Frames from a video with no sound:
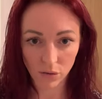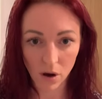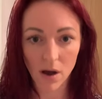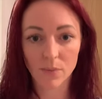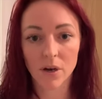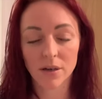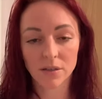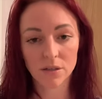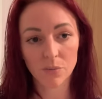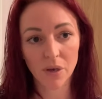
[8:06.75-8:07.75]
I'm going
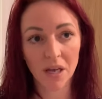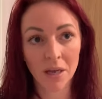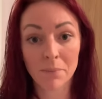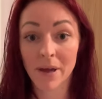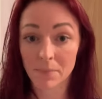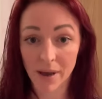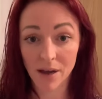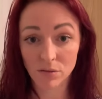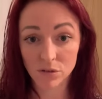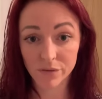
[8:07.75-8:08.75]
to be
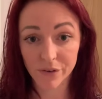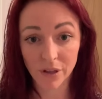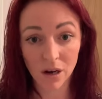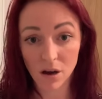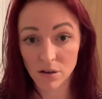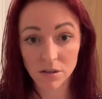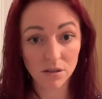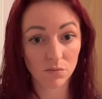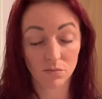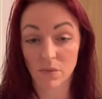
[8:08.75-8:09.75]
bedbound for the last
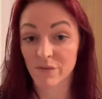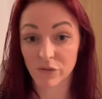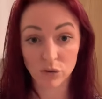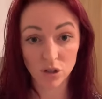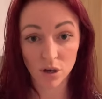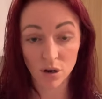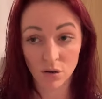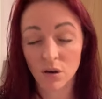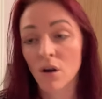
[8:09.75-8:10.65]
month or two.